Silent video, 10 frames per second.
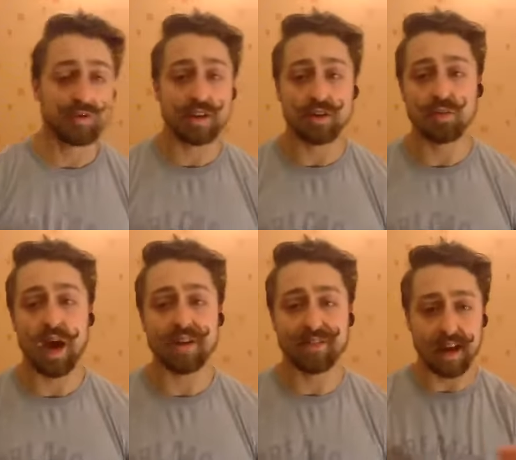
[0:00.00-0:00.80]
a really good
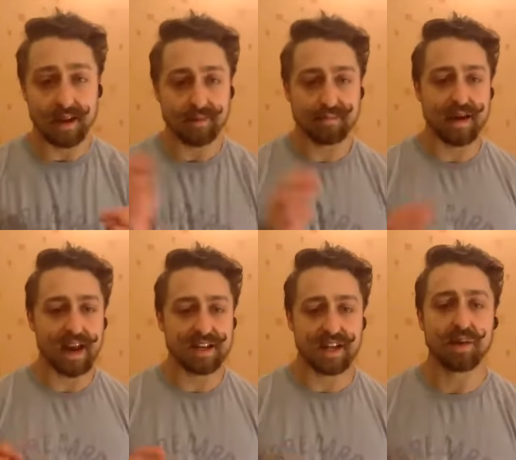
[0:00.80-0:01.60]
way of like
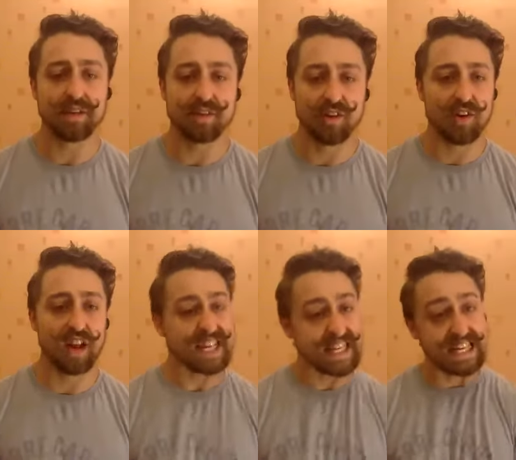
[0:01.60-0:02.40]
managing whether you're
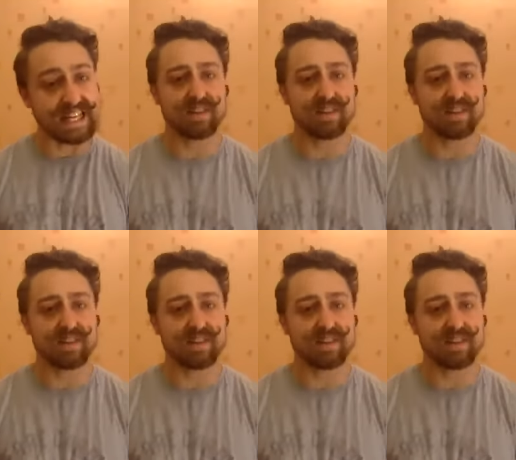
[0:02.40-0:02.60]
like